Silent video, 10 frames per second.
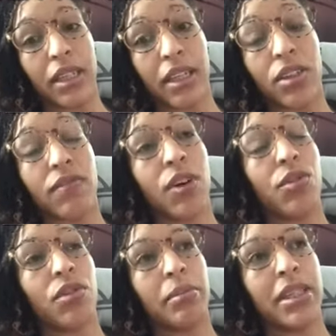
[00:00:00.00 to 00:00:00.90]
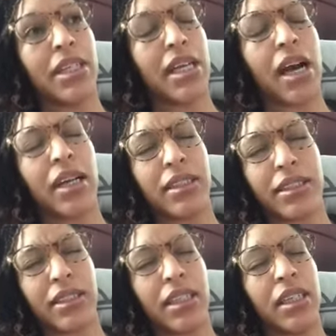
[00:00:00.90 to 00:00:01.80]
in your vulnerability,
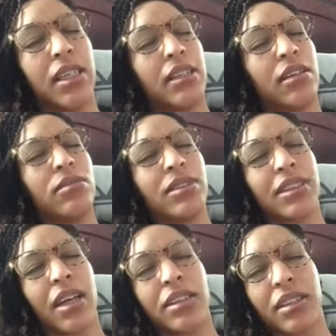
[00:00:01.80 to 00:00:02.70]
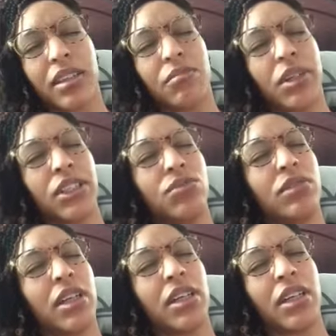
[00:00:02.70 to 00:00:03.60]
honestly. Don't say to him what you
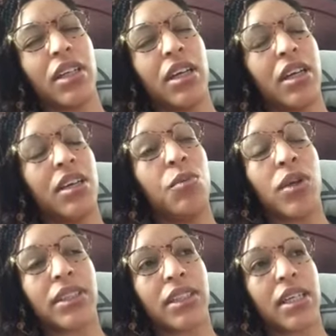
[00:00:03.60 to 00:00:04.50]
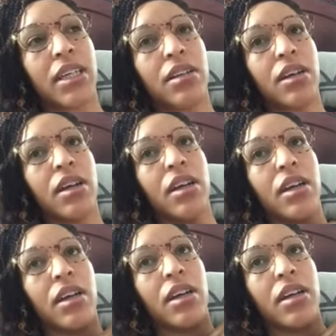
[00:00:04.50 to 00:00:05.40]
think he wants to hear.
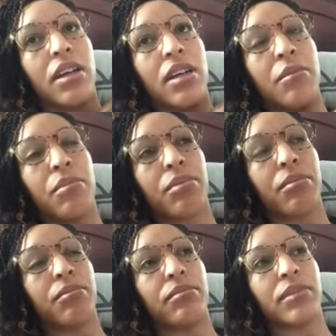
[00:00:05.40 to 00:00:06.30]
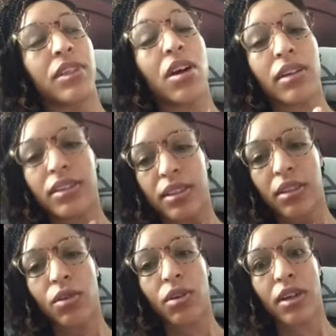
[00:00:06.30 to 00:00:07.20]
Talking to the
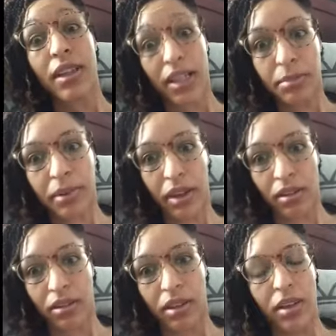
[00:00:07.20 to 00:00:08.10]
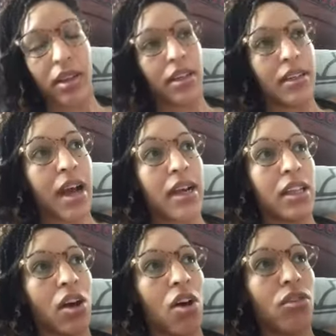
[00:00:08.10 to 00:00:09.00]
Lord, that's prayer.
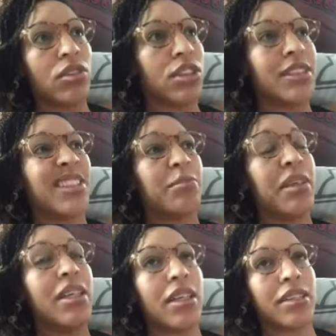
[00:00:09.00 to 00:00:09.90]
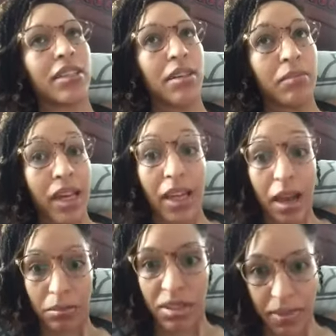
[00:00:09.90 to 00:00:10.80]
Dialogue, just speaking to him like
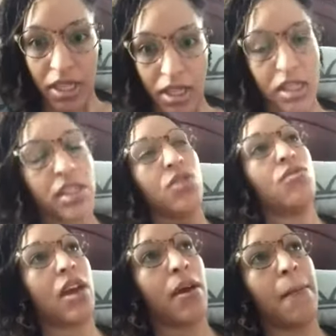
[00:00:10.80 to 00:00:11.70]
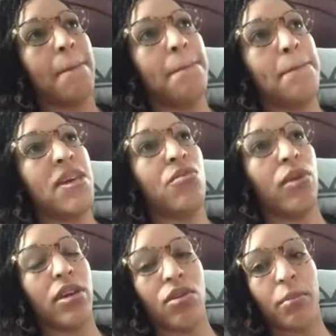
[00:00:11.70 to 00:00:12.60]
I'm speaking to you now. Be
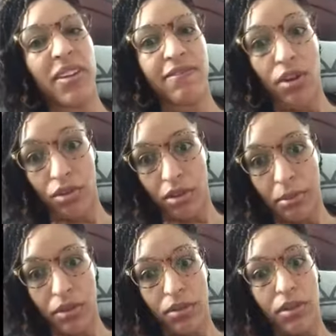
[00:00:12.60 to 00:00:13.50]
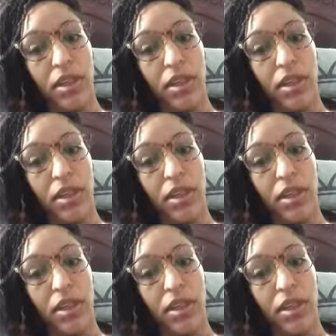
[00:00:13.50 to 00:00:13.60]
real, be vulnerable.